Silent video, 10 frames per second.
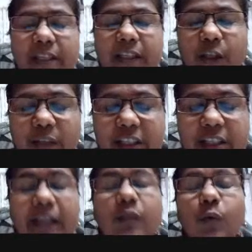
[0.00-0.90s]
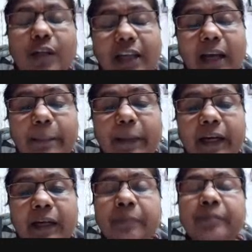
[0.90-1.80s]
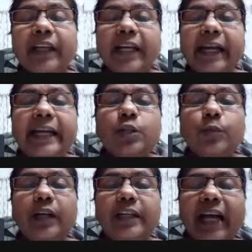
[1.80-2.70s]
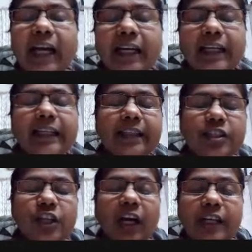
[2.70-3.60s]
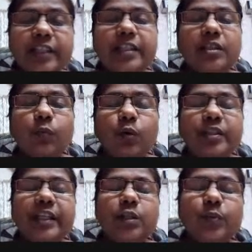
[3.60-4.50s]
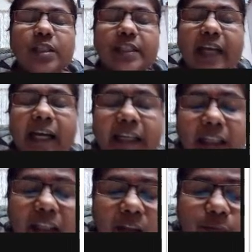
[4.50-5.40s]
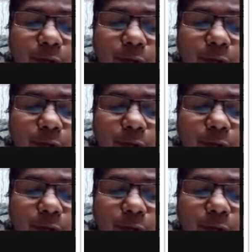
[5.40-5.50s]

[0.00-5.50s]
circuit is there, what will happen? It will directly, the charges, the voltage will directly